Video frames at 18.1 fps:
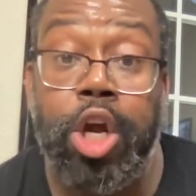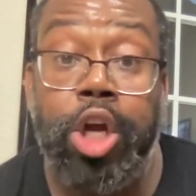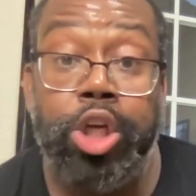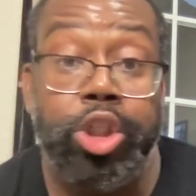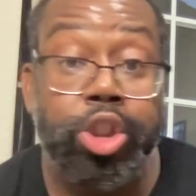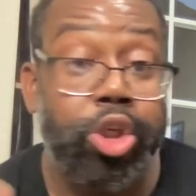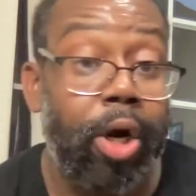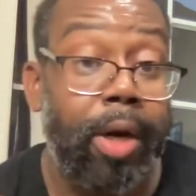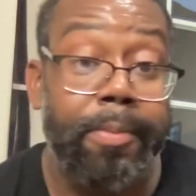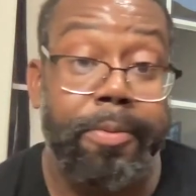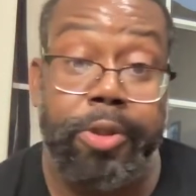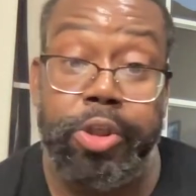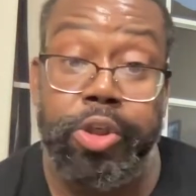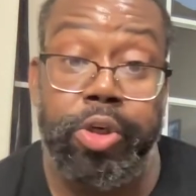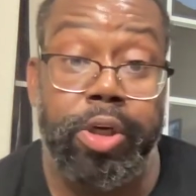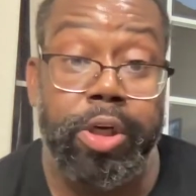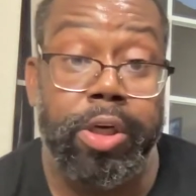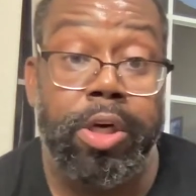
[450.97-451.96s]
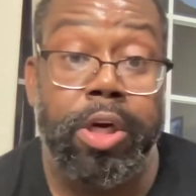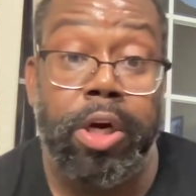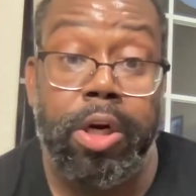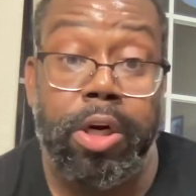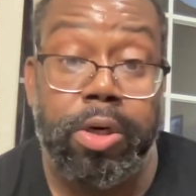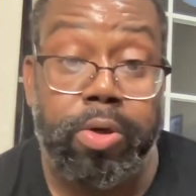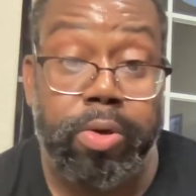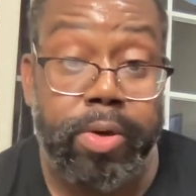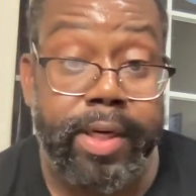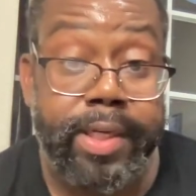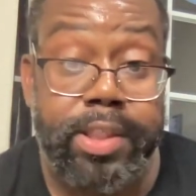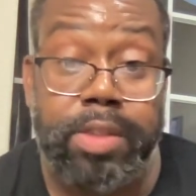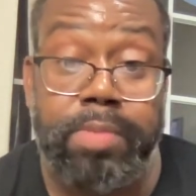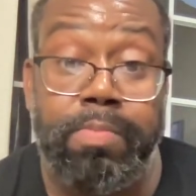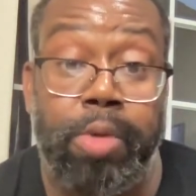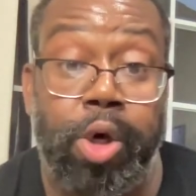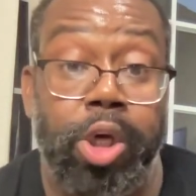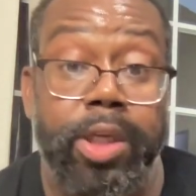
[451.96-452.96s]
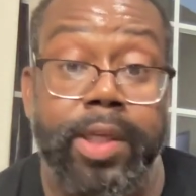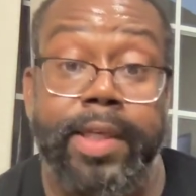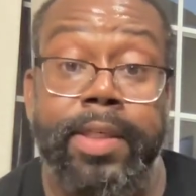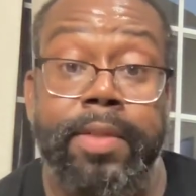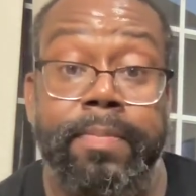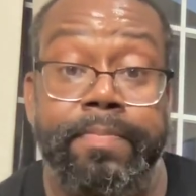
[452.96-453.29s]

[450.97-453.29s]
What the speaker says: sharpshooter Chris Mullin,